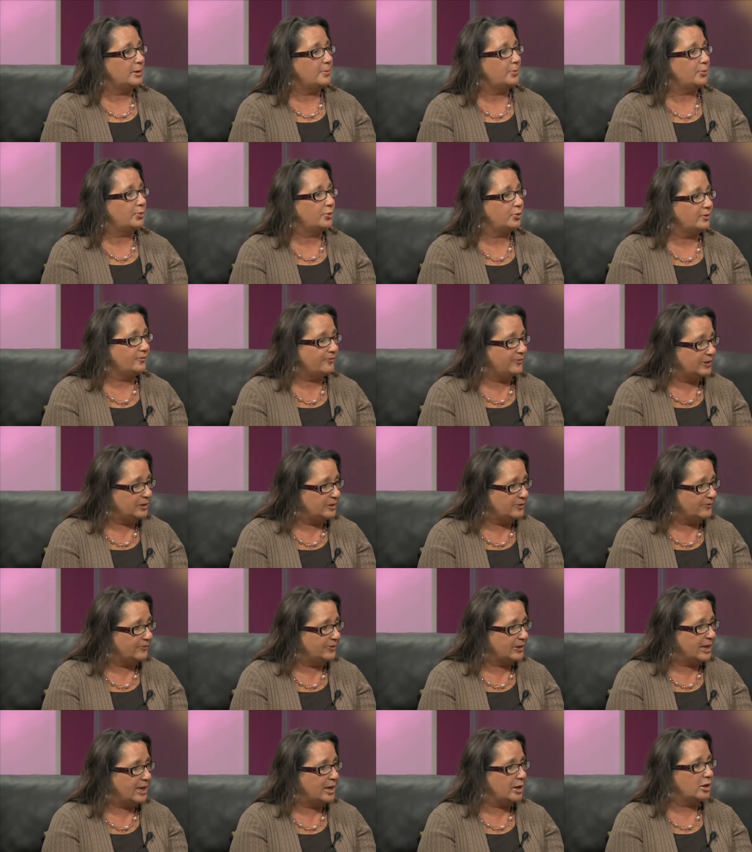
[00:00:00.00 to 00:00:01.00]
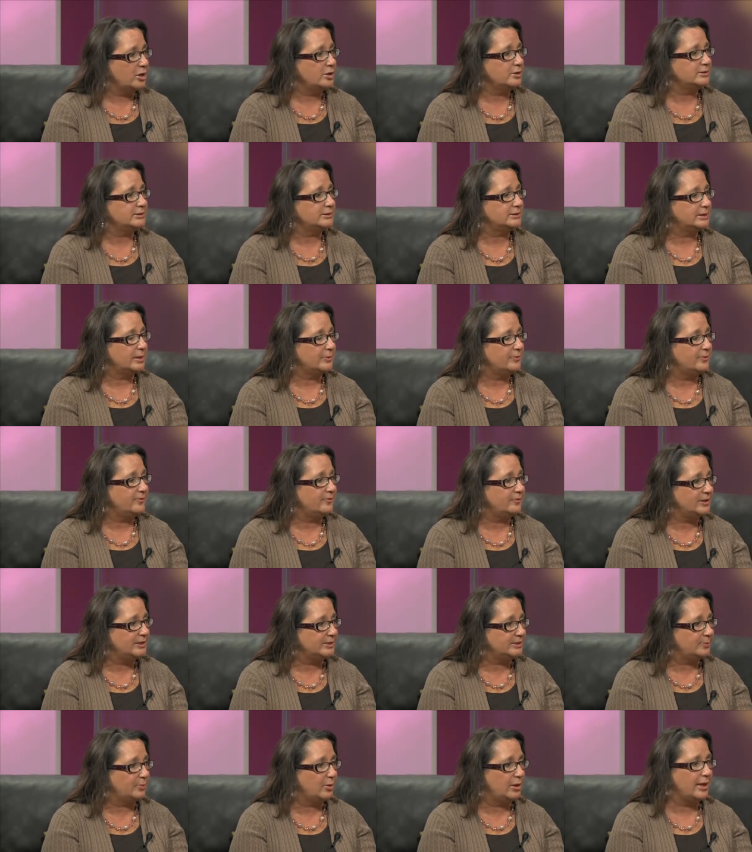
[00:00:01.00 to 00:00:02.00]
preventive care. Some of
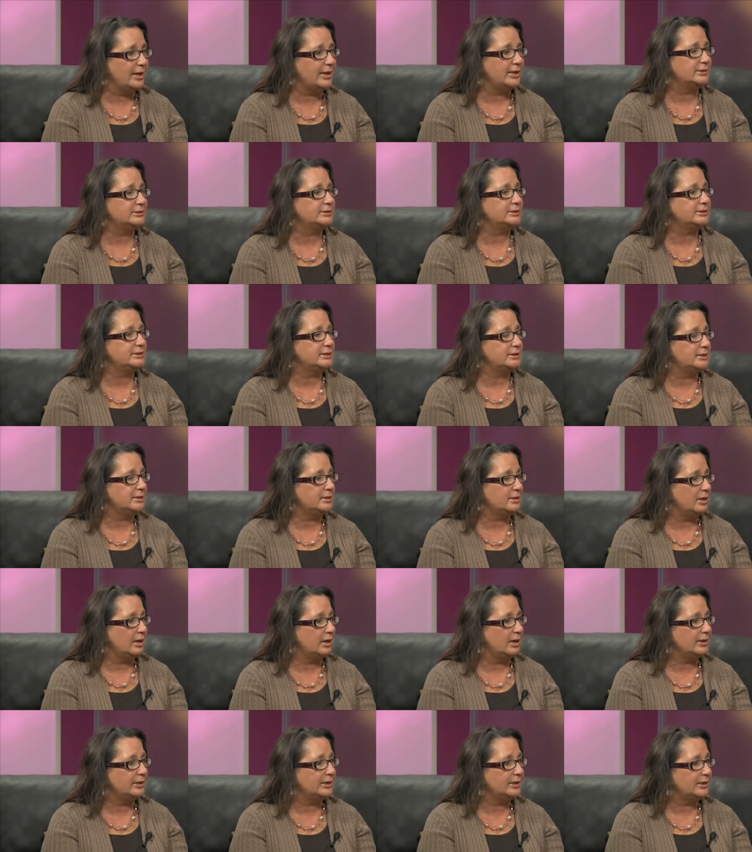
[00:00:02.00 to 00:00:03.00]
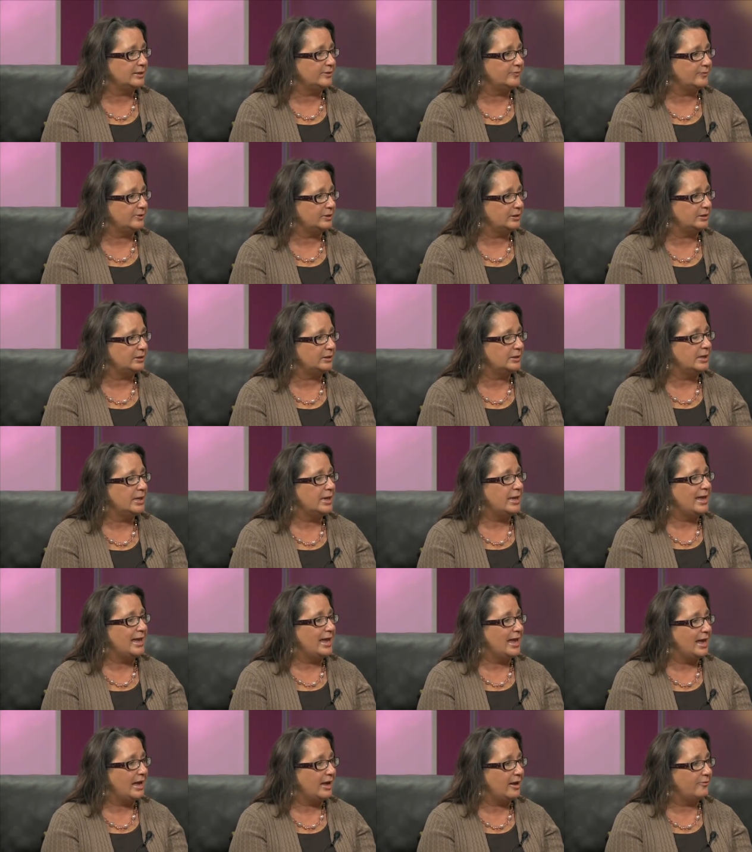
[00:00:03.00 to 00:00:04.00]
these plans did not even
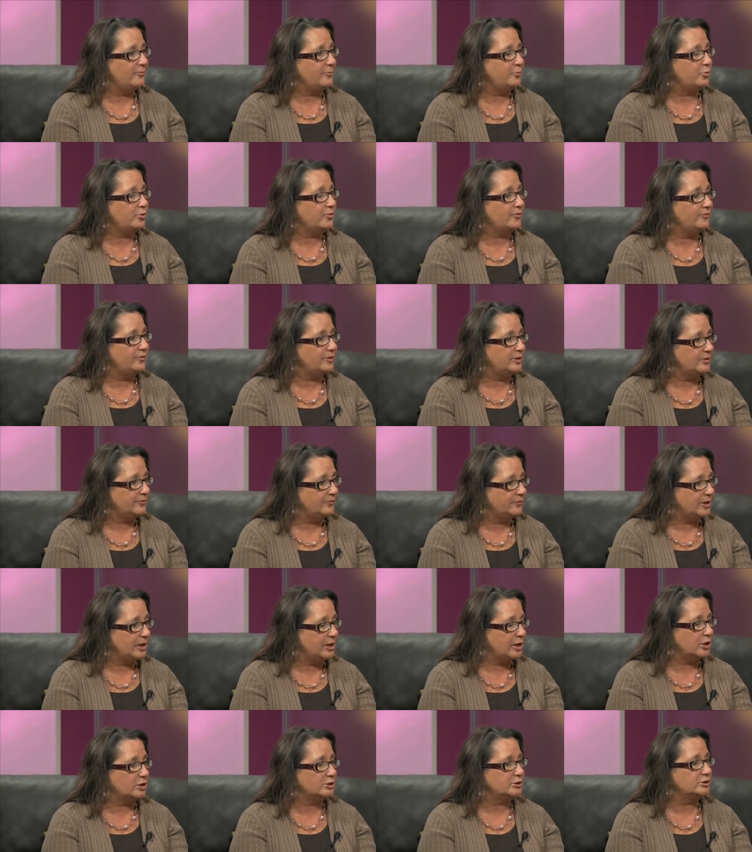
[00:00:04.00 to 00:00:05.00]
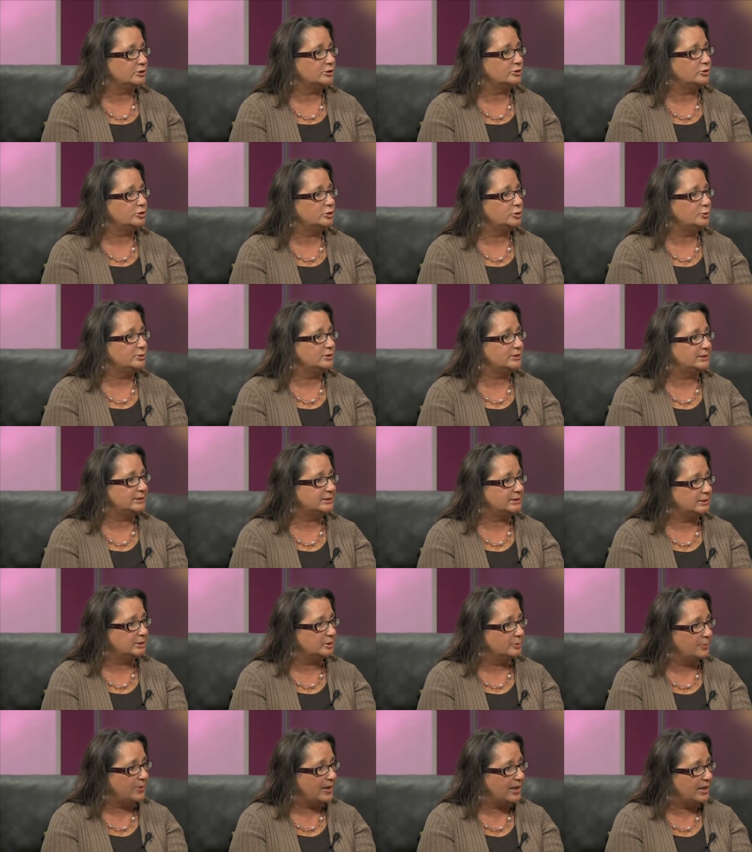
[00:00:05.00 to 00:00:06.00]
have preventive care, so you would
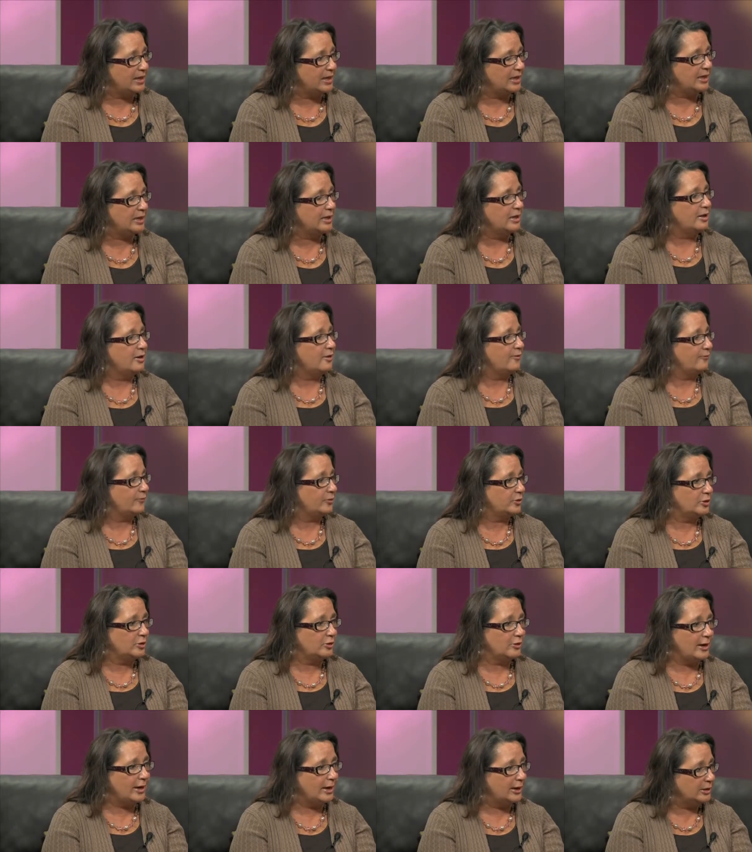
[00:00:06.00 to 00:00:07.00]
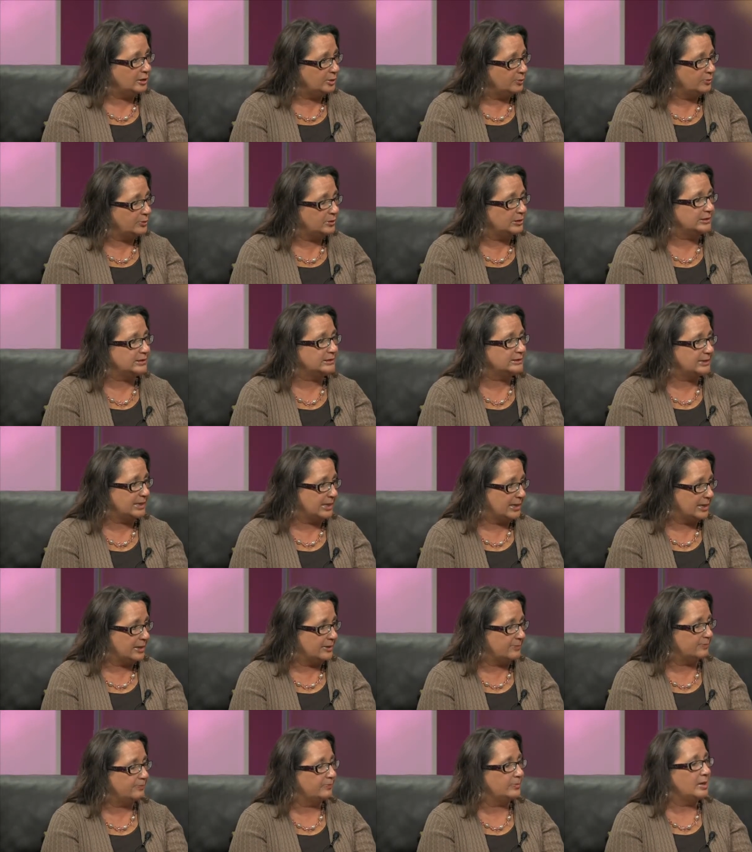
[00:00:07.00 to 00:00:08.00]
still pay for your annual
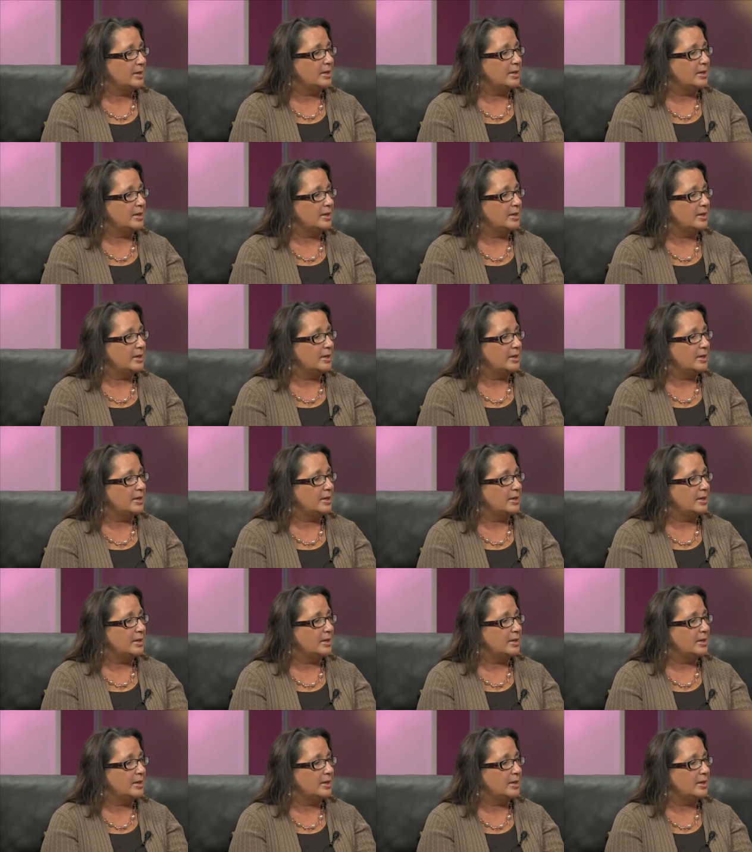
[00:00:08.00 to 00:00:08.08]
exam.